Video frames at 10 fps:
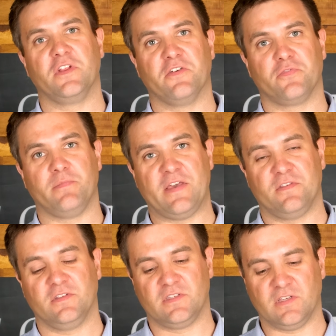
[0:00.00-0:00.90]
different
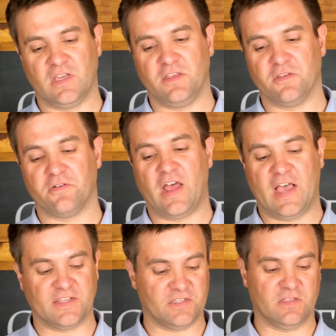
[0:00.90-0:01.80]
methods, either
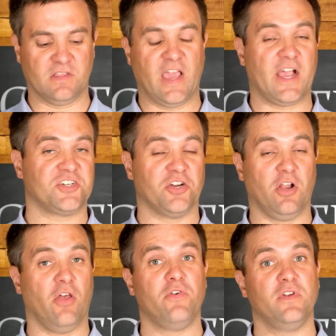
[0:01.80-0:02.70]
as the action
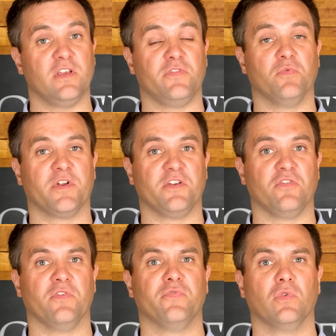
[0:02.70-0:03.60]
alone, if you want to
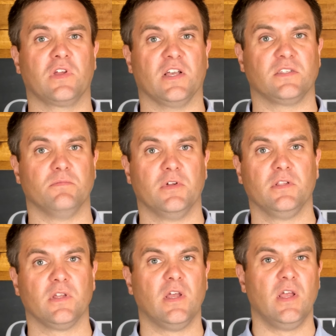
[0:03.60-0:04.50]
do a full custom
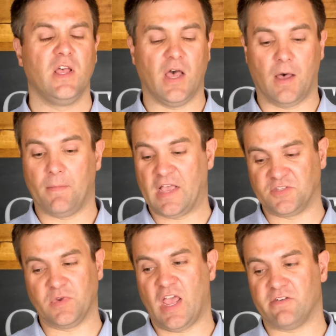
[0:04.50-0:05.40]
build, as
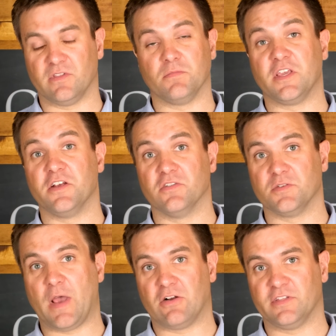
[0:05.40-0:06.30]
we have them here as
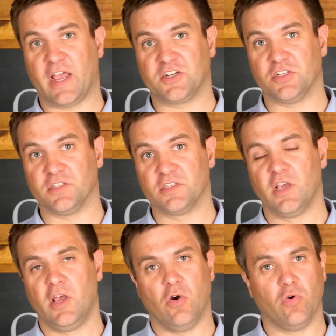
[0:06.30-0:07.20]
barreled actions,
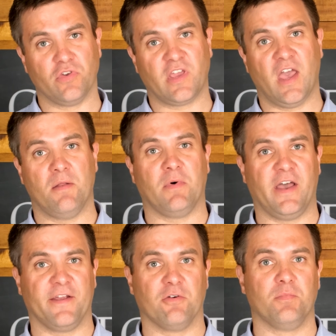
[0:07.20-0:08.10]
or you can
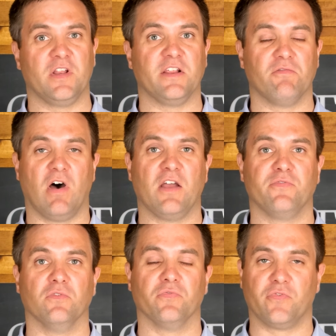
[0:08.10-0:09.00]
buy a complete
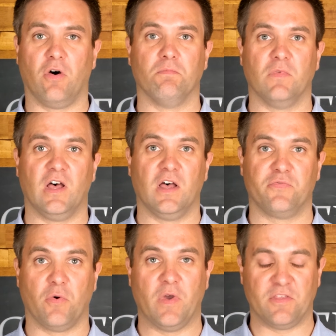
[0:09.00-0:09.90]
rifle from
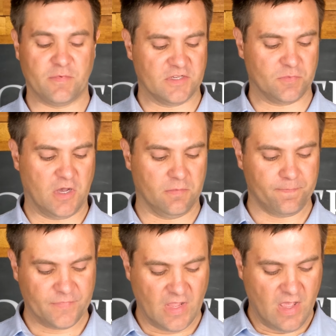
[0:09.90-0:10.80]
Weatherby as well.
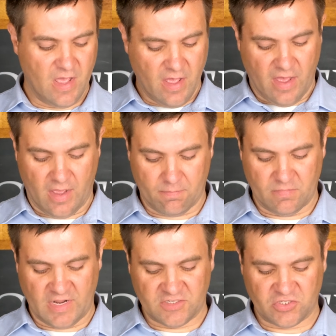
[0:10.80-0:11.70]

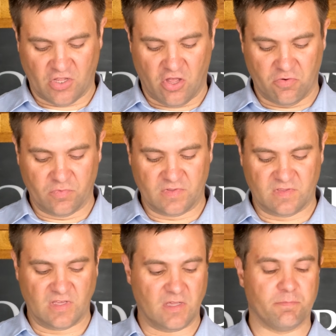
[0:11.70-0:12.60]
Let's start with
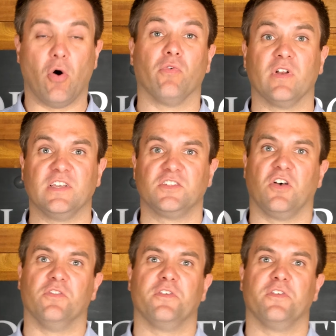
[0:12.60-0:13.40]
the bolt release on the